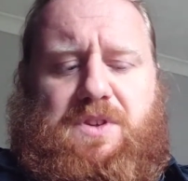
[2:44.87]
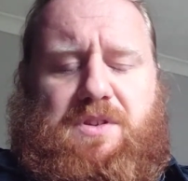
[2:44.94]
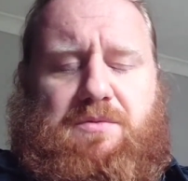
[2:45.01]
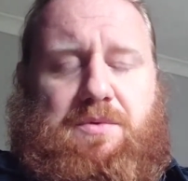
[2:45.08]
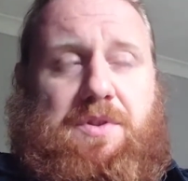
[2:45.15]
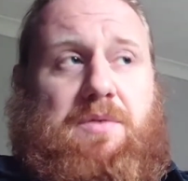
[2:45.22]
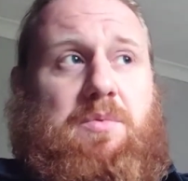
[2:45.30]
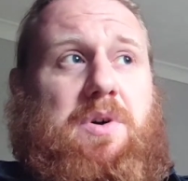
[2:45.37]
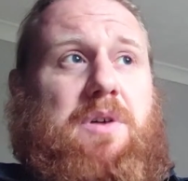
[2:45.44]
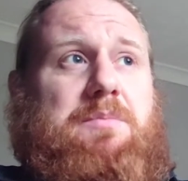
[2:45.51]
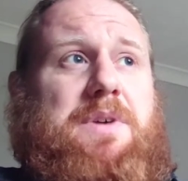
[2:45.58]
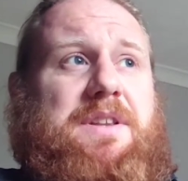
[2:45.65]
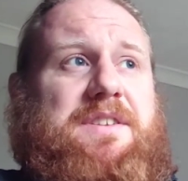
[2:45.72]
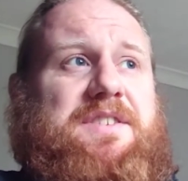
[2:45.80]
With the world
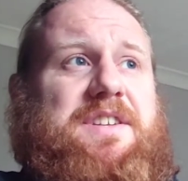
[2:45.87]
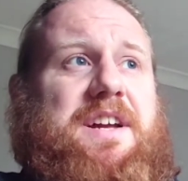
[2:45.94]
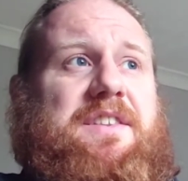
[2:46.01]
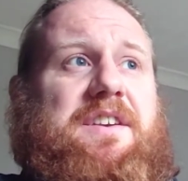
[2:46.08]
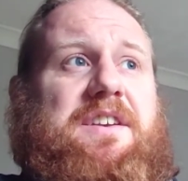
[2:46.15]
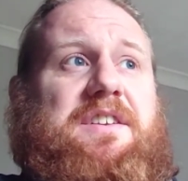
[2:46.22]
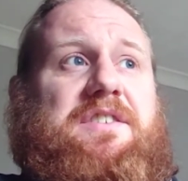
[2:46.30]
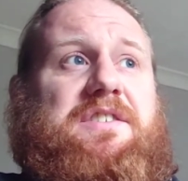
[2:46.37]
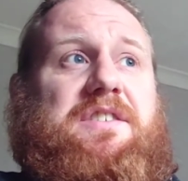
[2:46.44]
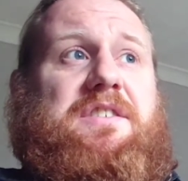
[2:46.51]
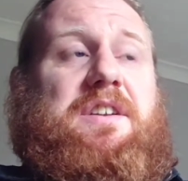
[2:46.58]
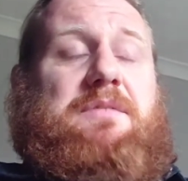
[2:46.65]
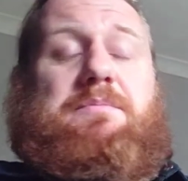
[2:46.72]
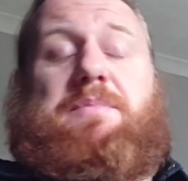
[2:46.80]
being the state that it is,
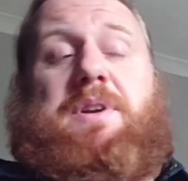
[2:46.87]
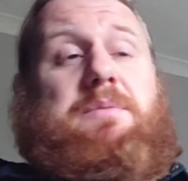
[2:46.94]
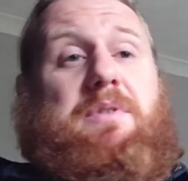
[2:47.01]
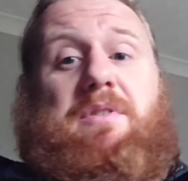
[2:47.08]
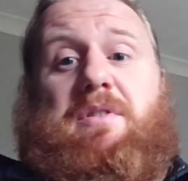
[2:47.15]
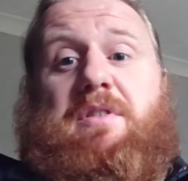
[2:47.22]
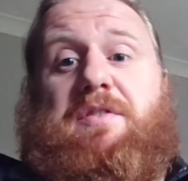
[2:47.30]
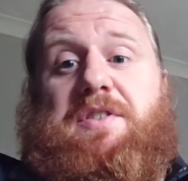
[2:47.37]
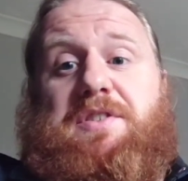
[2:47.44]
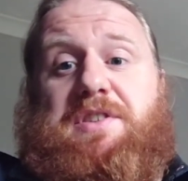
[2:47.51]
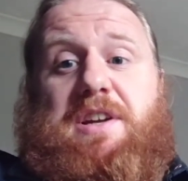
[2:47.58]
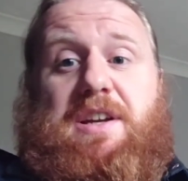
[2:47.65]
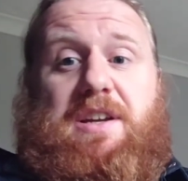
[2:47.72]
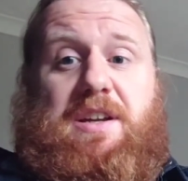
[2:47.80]
and people are often
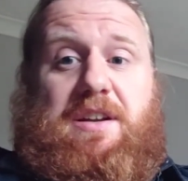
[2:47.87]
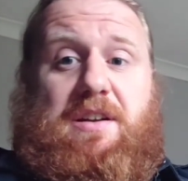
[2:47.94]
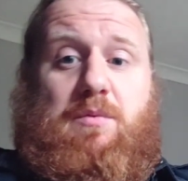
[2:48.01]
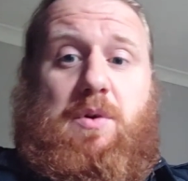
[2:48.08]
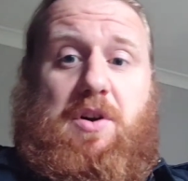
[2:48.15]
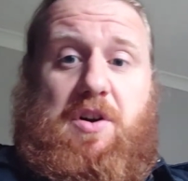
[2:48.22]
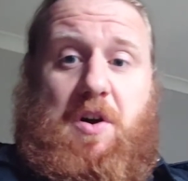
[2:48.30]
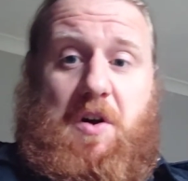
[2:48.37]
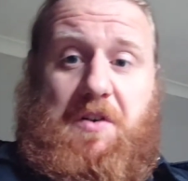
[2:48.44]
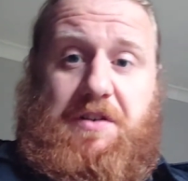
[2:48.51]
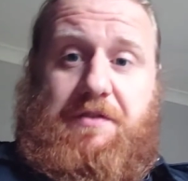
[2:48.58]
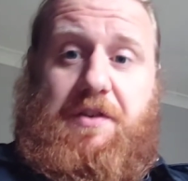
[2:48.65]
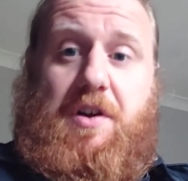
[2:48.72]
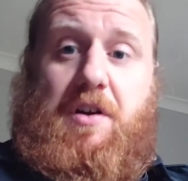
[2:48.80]
saying, what
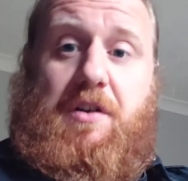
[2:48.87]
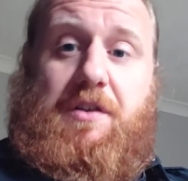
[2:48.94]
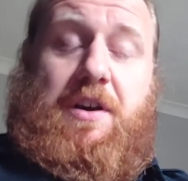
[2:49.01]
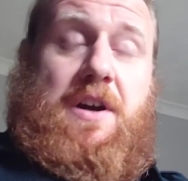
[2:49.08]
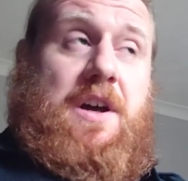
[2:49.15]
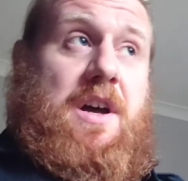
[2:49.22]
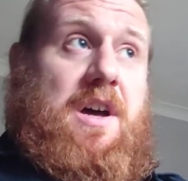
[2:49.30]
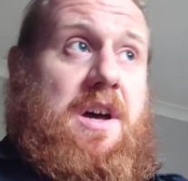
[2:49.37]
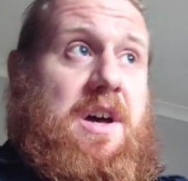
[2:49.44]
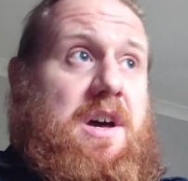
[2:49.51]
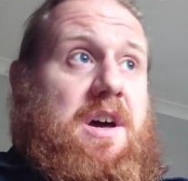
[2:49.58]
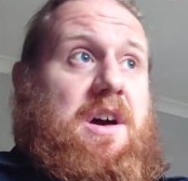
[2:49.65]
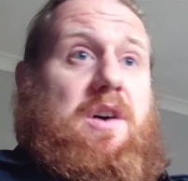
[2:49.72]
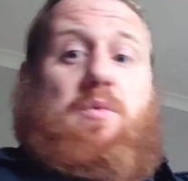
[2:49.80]
kind of God
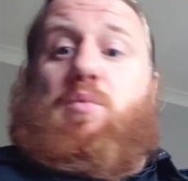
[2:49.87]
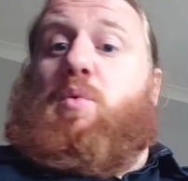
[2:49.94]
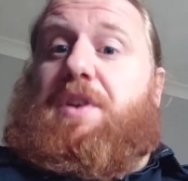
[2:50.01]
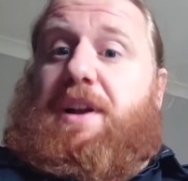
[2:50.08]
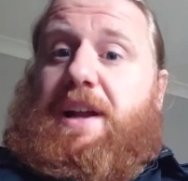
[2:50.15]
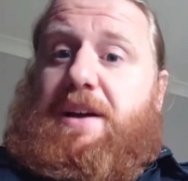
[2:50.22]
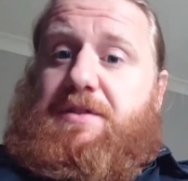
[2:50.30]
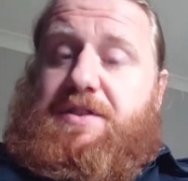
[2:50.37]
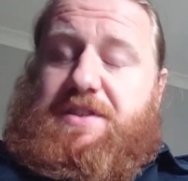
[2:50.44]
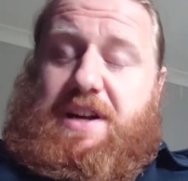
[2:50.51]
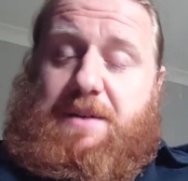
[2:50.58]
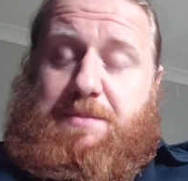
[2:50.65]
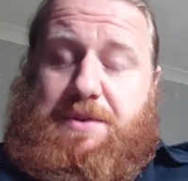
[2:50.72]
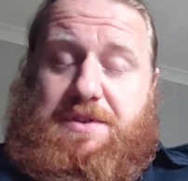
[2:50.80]
would allow this to
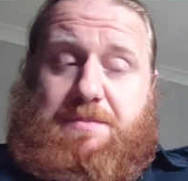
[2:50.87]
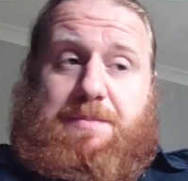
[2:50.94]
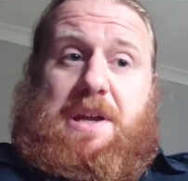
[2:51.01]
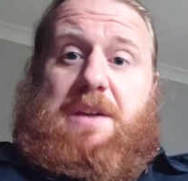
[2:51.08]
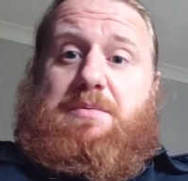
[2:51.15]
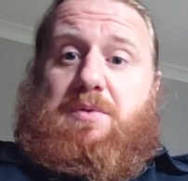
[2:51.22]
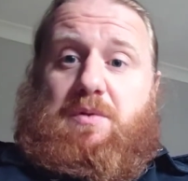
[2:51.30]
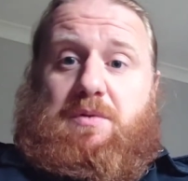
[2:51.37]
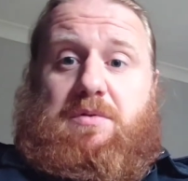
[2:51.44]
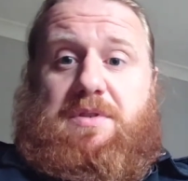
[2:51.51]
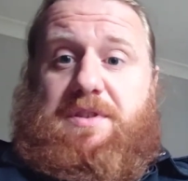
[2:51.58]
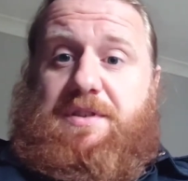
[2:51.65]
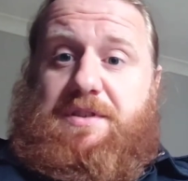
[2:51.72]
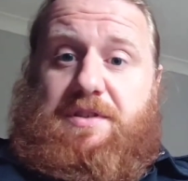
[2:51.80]
happen to people,
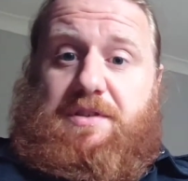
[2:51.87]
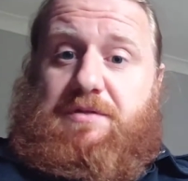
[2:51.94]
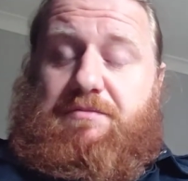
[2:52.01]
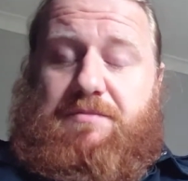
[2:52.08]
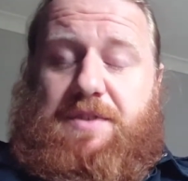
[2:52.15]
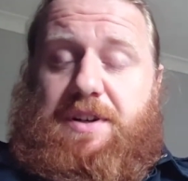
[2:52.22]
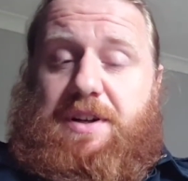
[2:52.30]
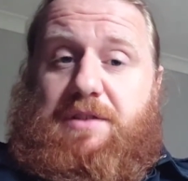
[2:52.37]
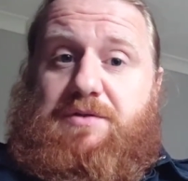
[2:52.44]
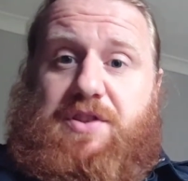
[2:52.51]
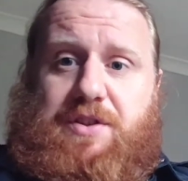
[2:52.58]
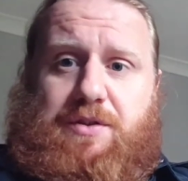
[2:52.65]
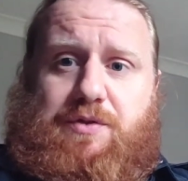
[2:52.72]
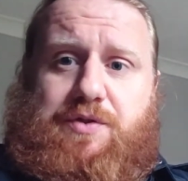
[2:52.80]
to
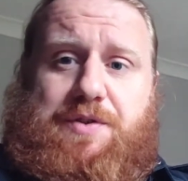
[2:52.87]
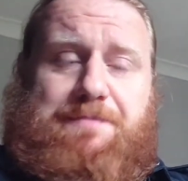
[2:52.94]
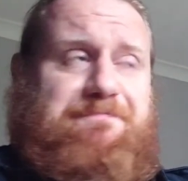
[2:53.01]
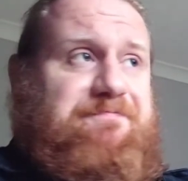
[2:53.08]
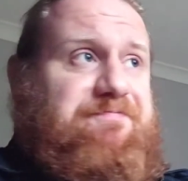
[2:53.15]
children.